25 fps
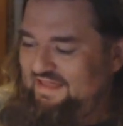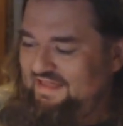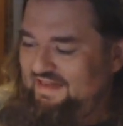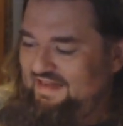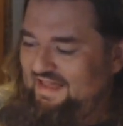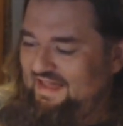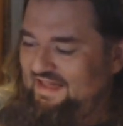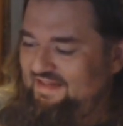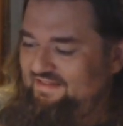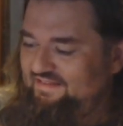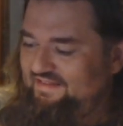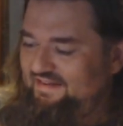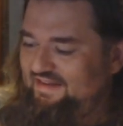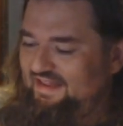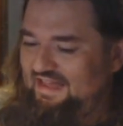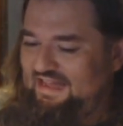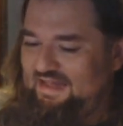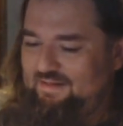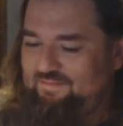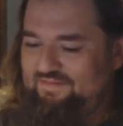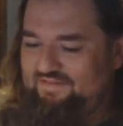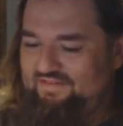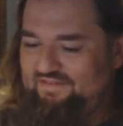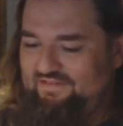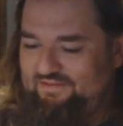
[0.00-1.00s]
kid has an
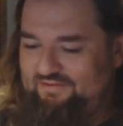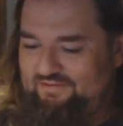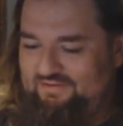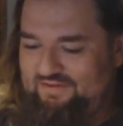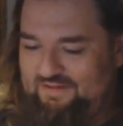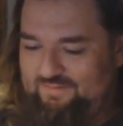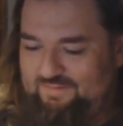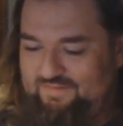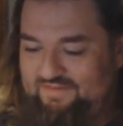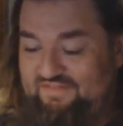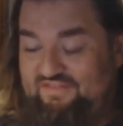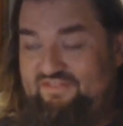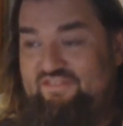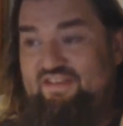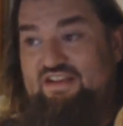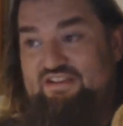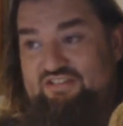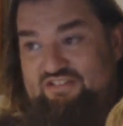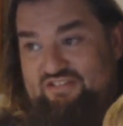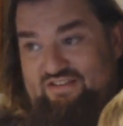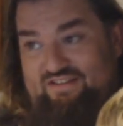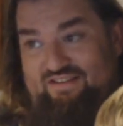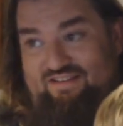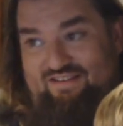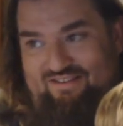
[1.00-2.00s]
absolute
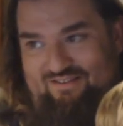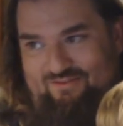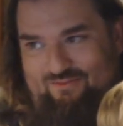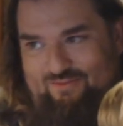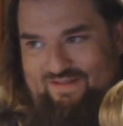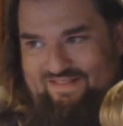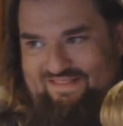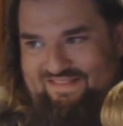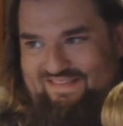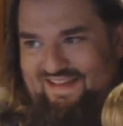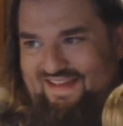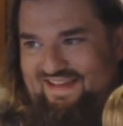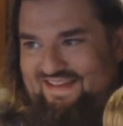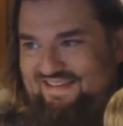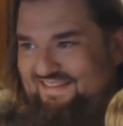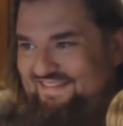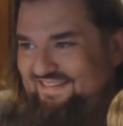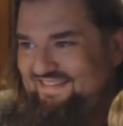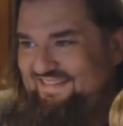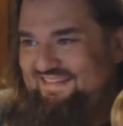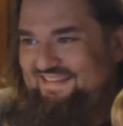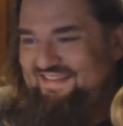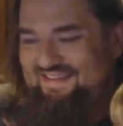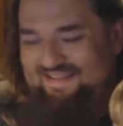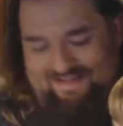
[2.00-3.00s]
obsession with
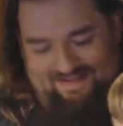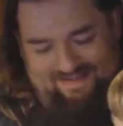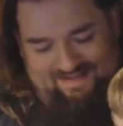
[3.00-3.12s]
dice.